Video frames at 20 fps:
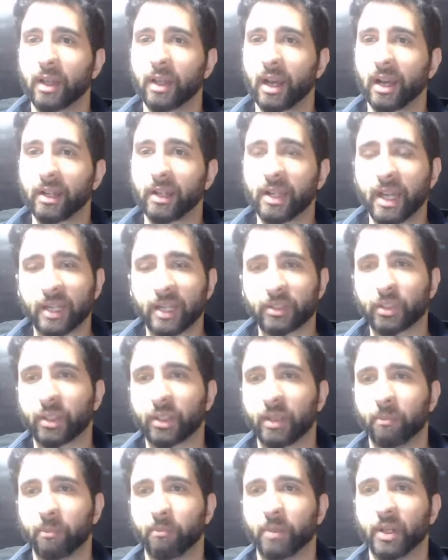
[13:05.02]
Now, how do you
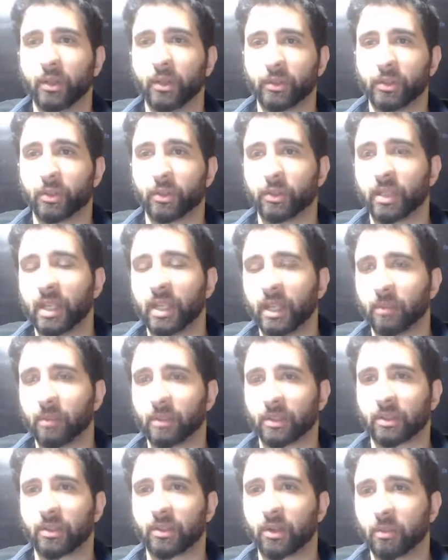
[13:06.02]
actually build your team
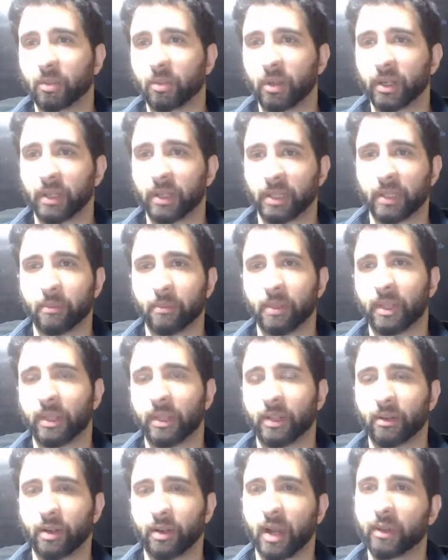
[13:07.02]
and start putting them in
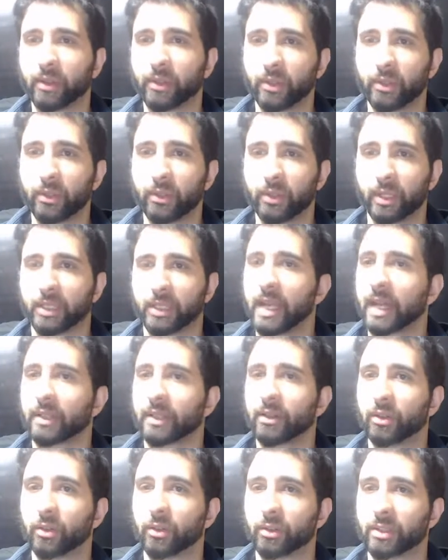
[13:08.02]
here? How do you do the
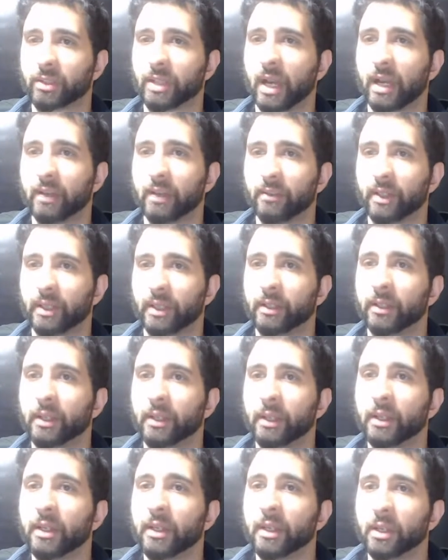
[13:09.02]
technical side of it?
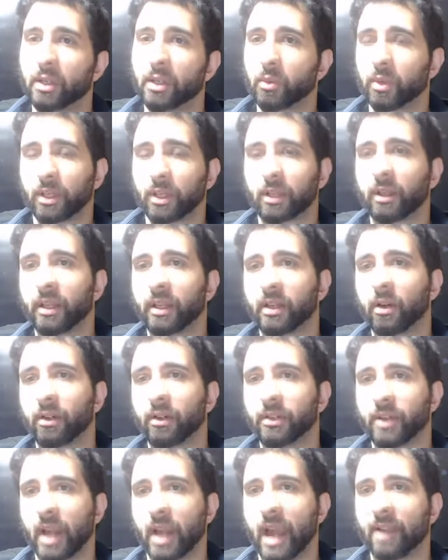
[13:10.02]
You want to click
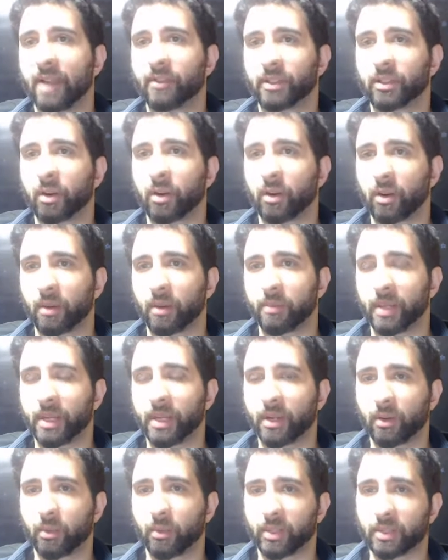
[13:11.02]
on your avatar up
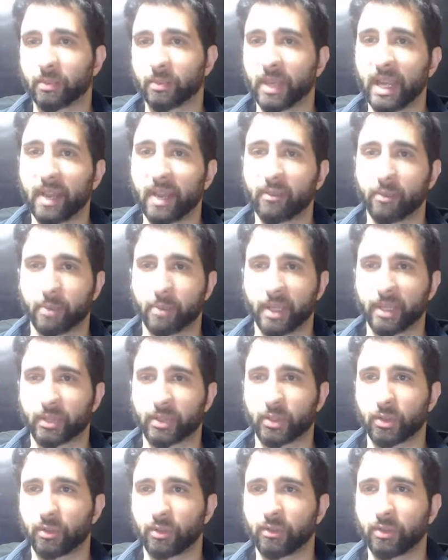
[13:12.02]
here, which may have a
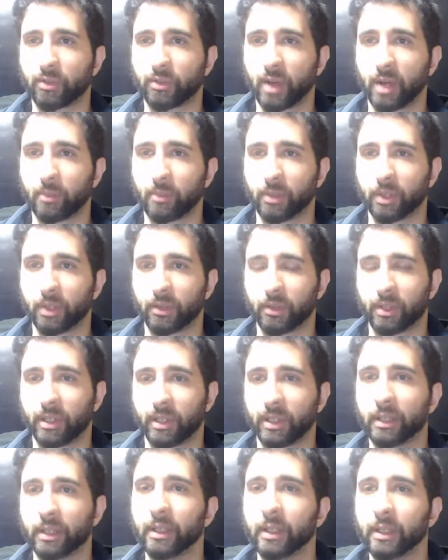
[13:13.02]
picture if you
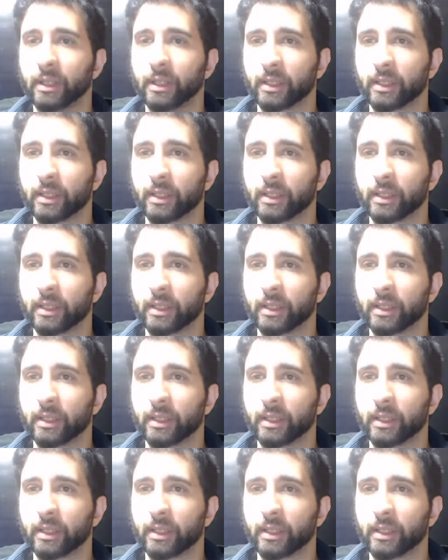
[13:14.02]
uploaded it.